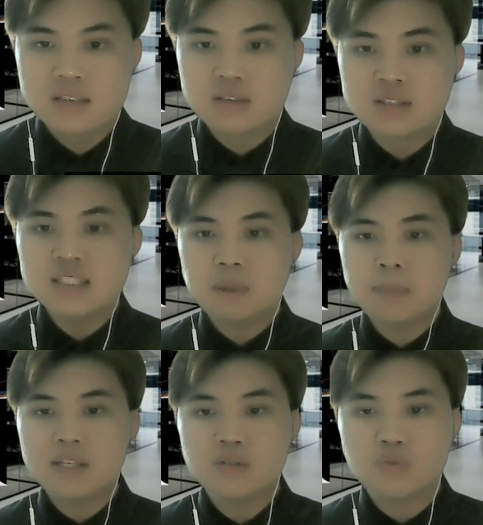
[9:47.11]
So this might
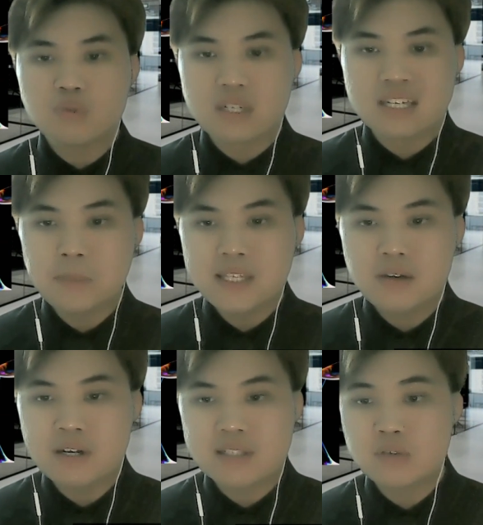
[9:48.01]
be due to the
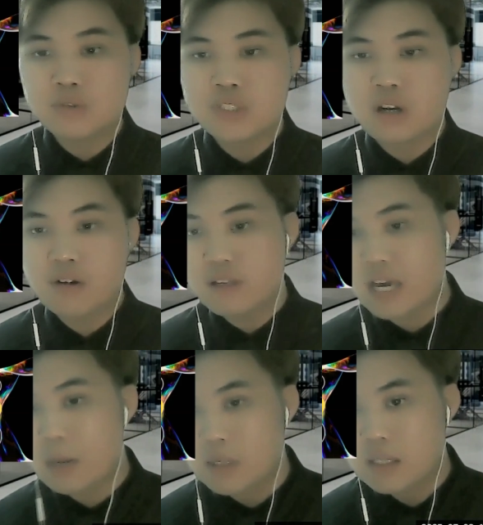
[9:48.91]
limited resolution of the
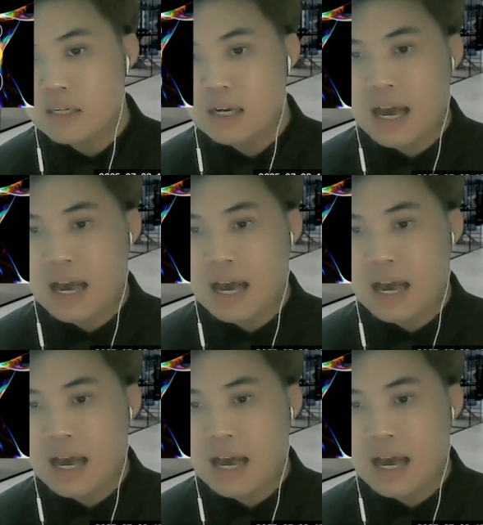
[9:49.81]
camera